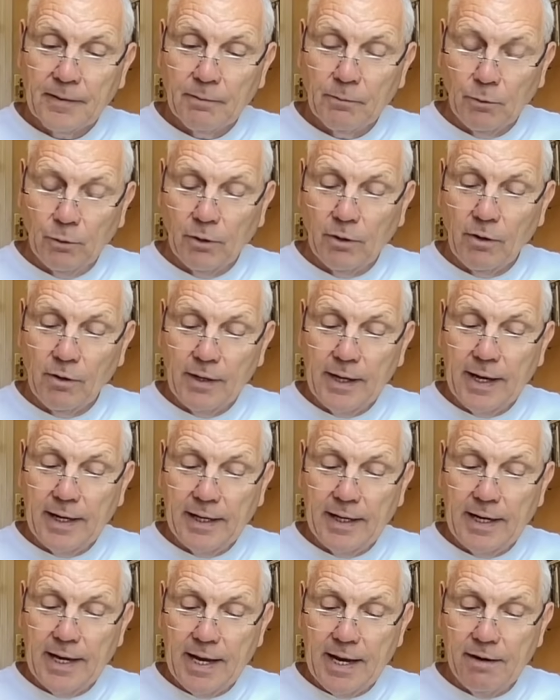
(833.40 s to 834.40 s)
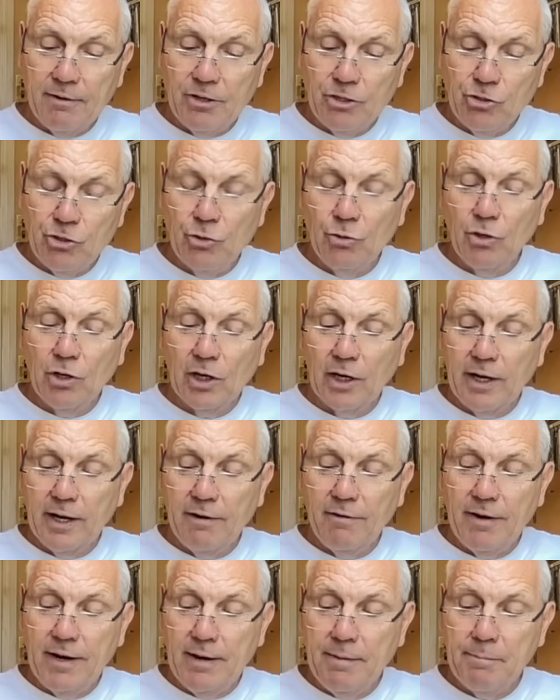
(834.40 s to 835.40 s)
What I'm getting here is you
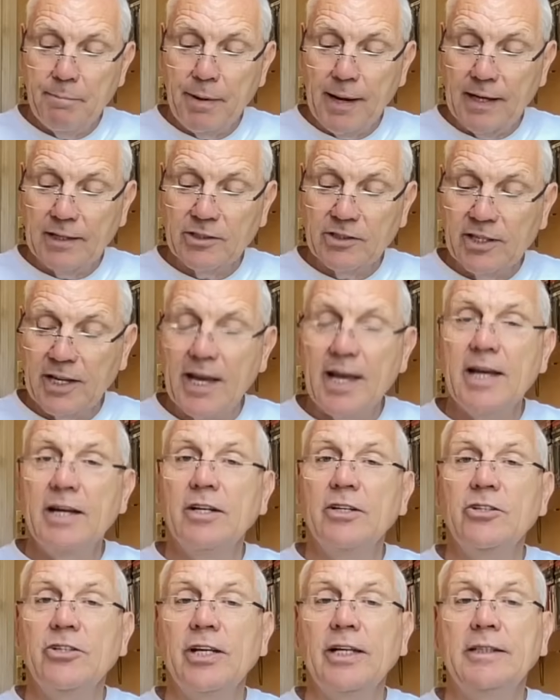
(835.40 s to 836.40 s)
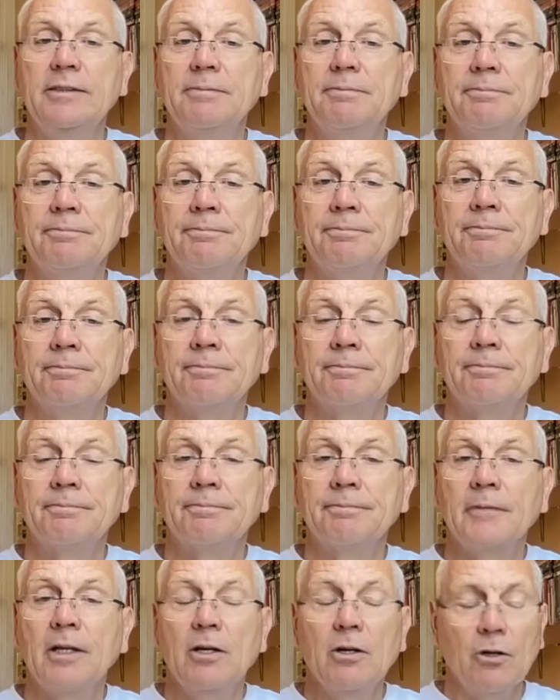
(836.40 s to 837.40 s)
clearing past energy.
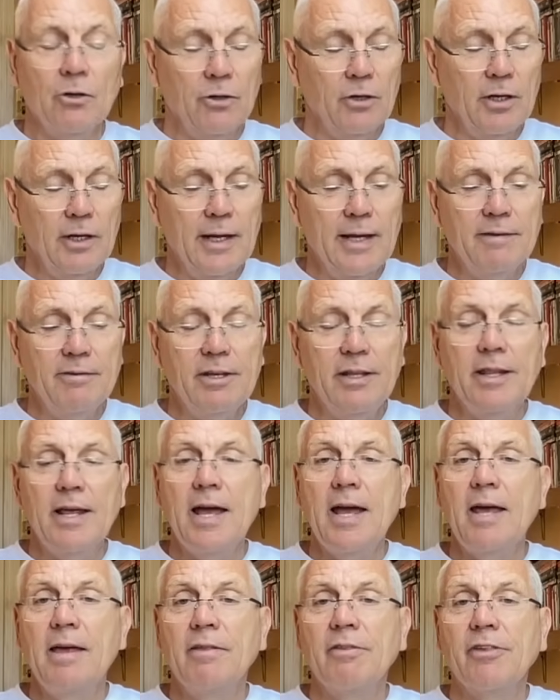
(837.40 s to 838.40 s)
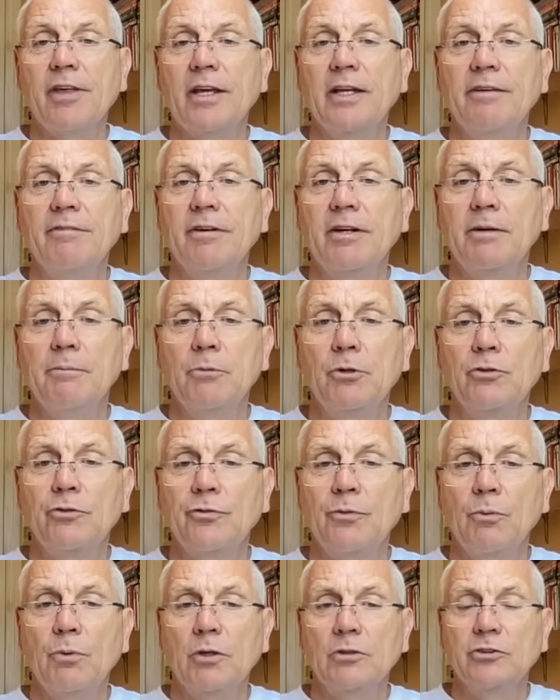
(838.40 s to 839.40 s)
I'm going to leave it there. Thank you very much
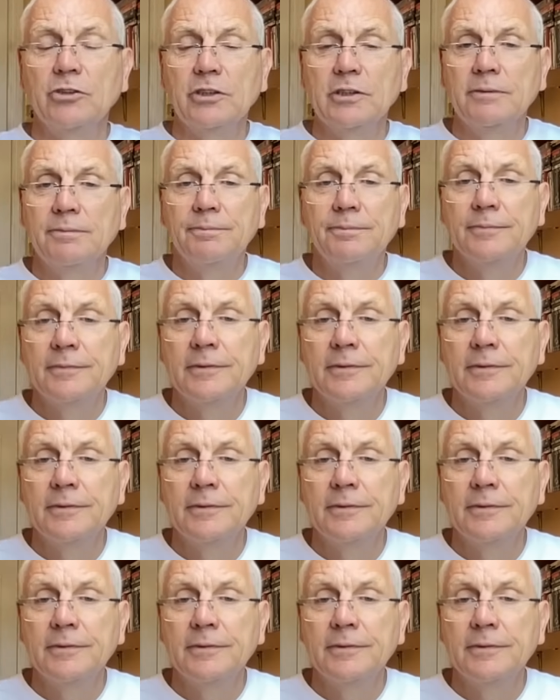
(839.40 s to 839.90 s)
for watching.